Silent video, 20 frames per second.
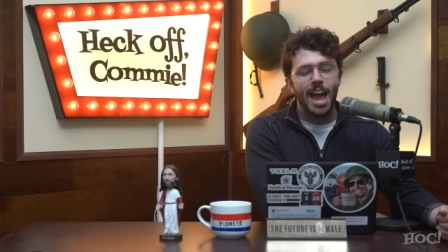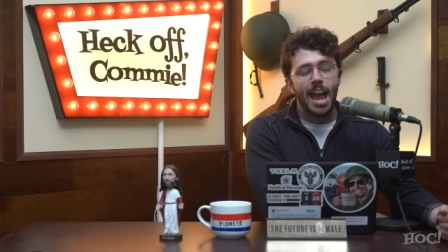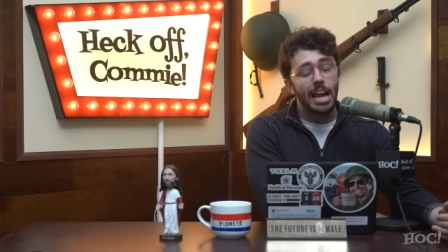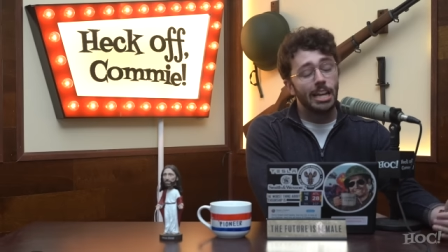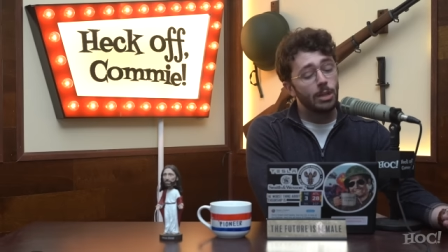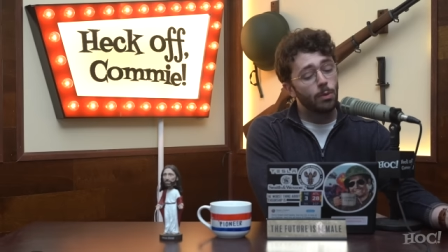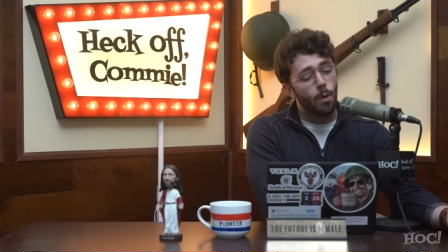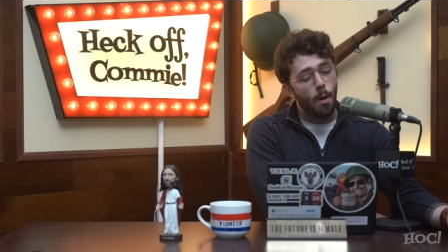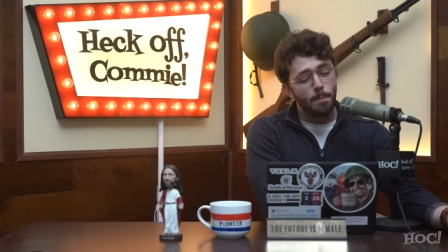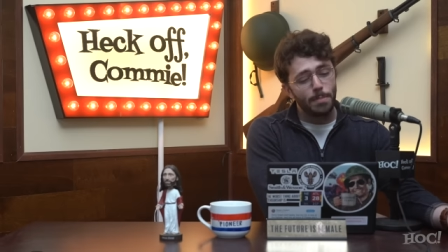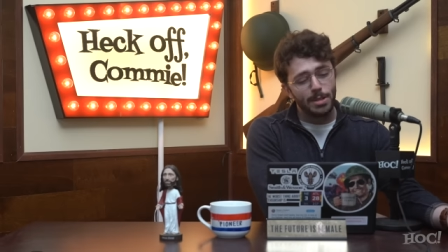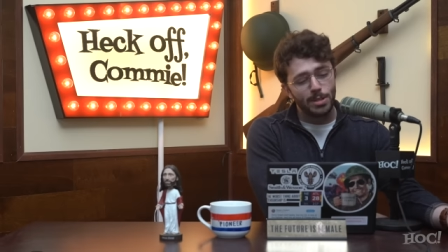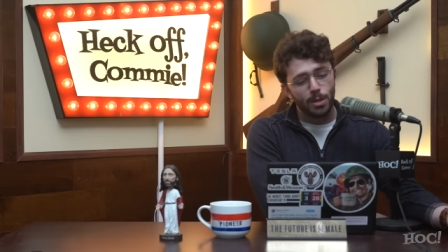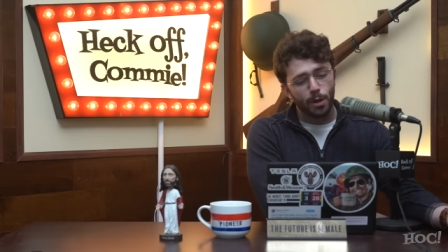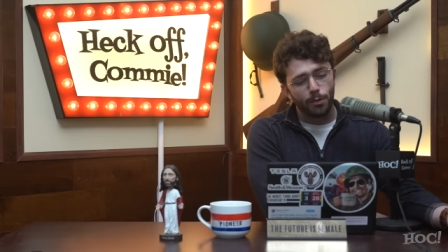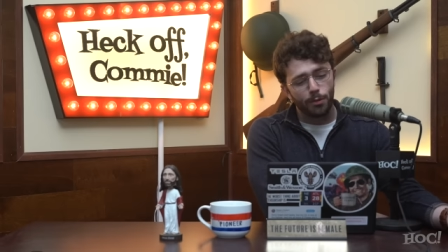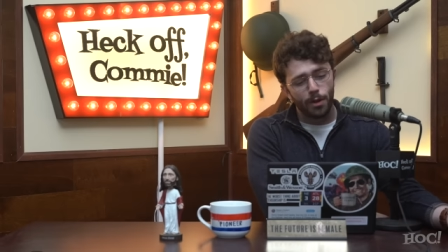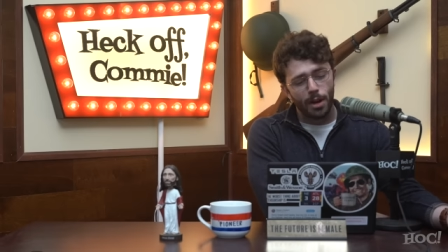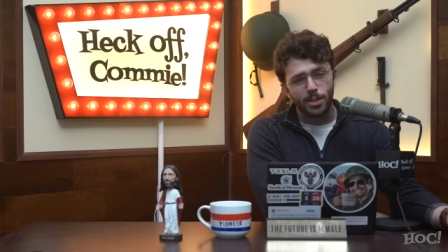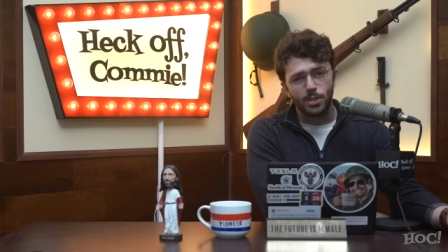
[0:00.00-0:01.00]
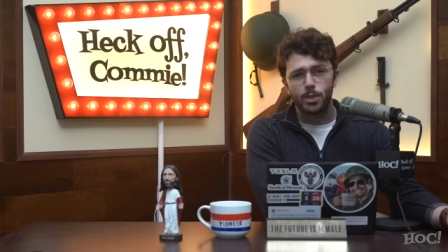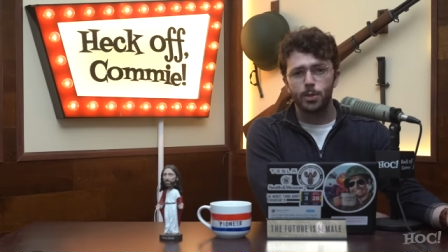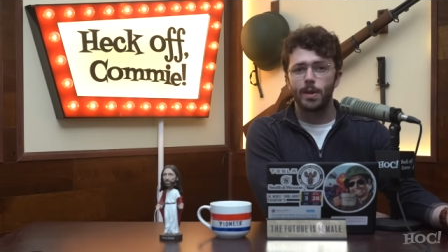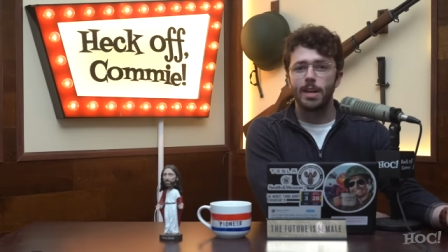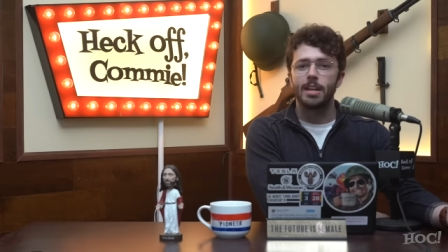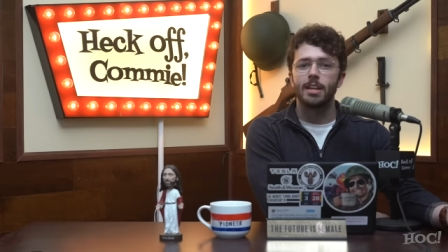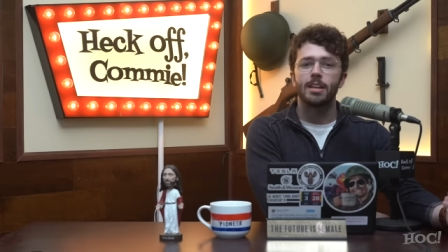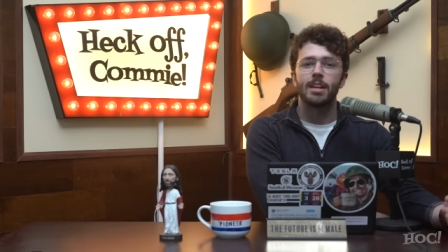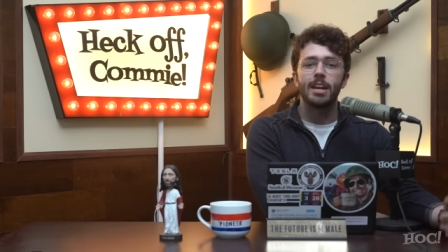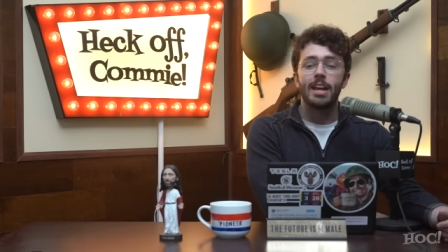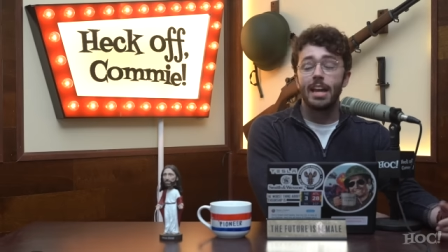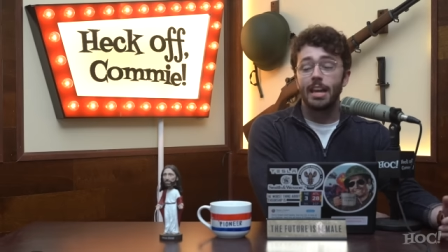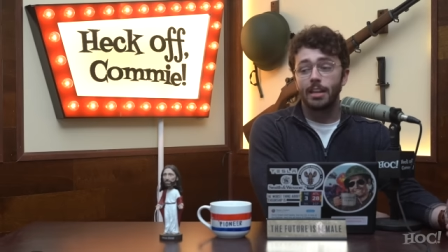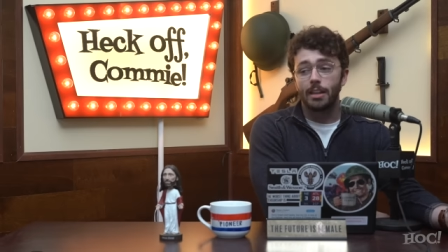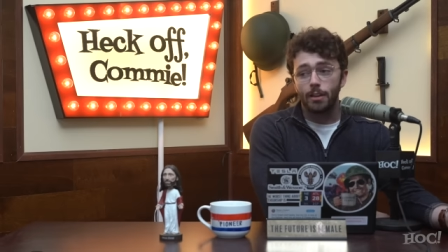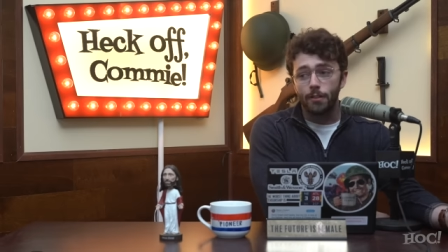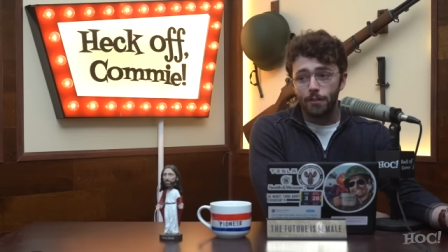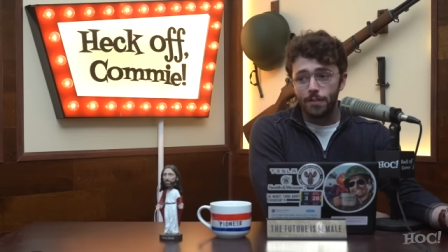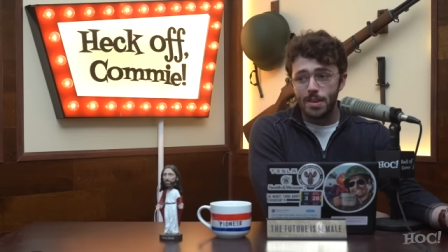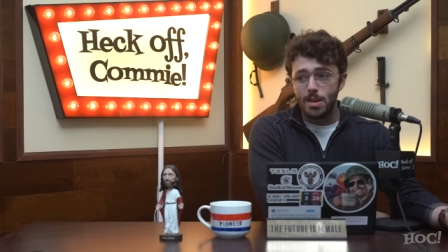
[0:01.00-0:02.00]
and you won't be so frustrated and
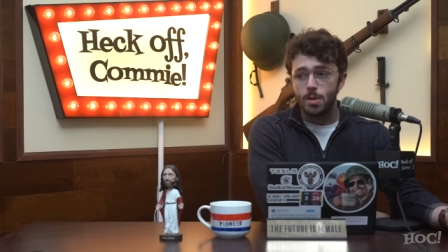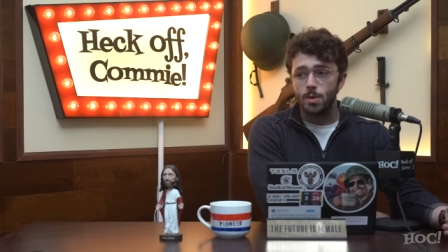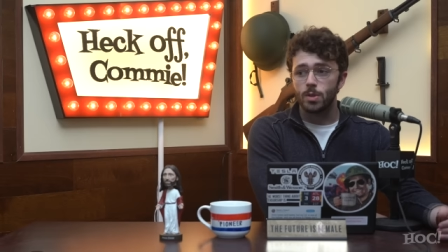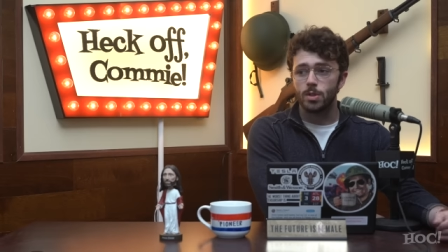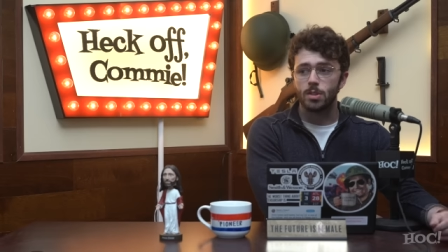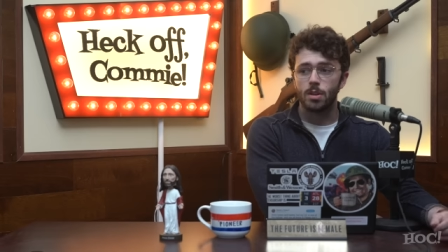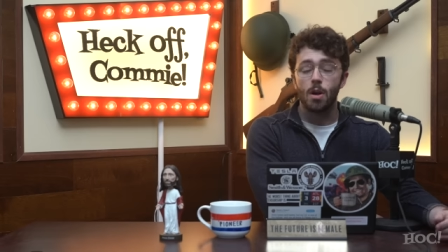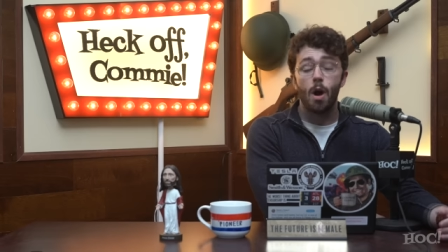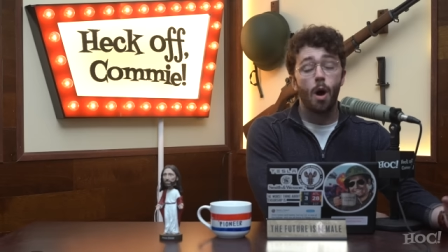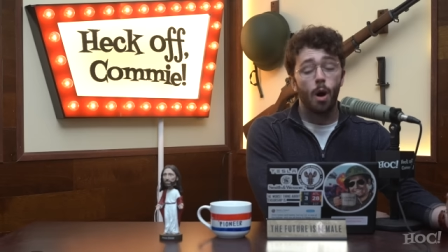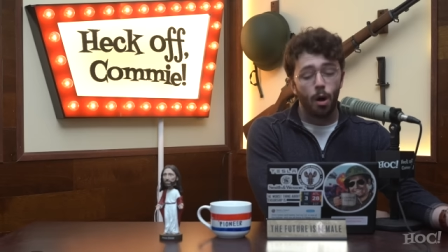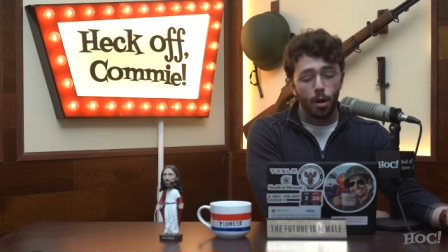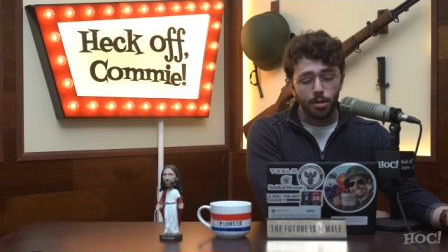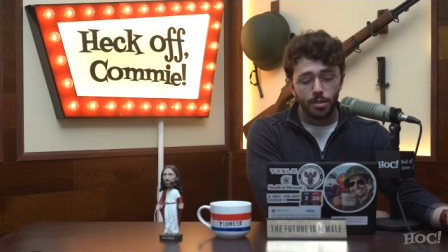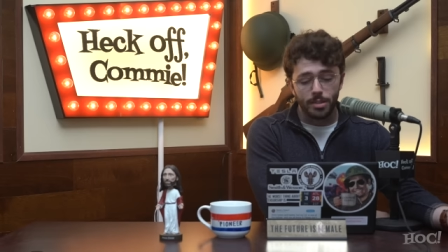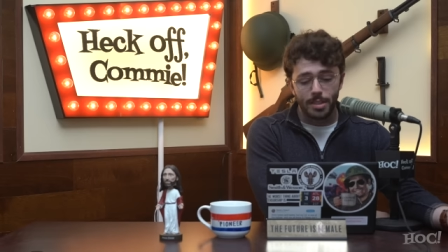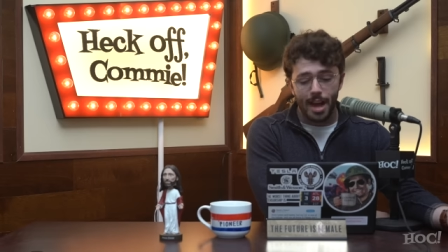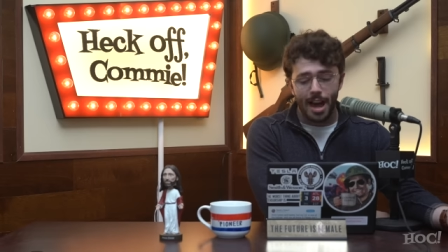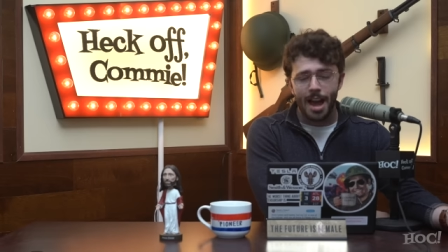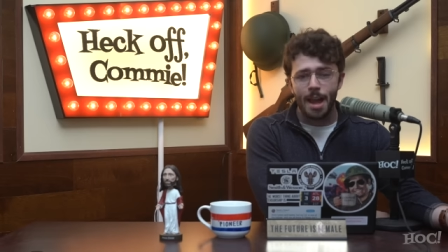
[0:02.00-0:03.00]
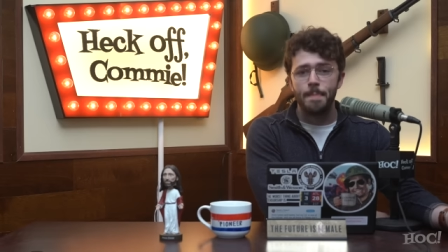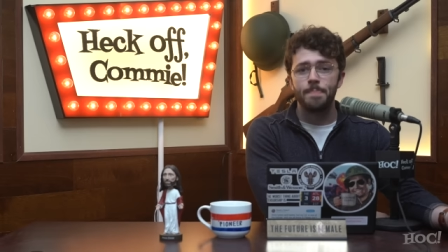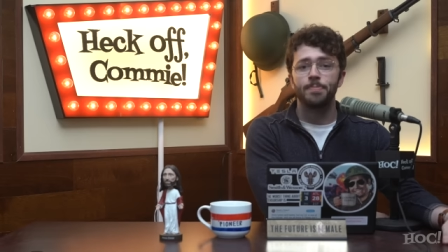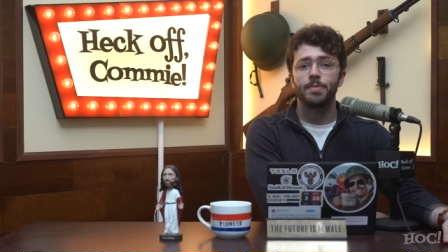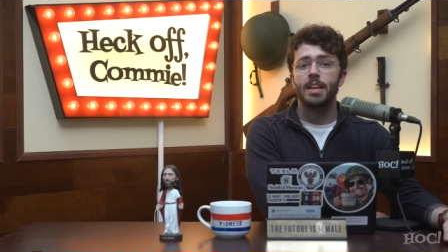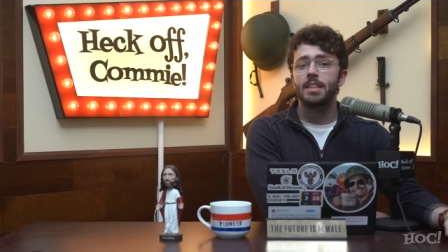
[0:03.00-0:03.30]
confused all the time.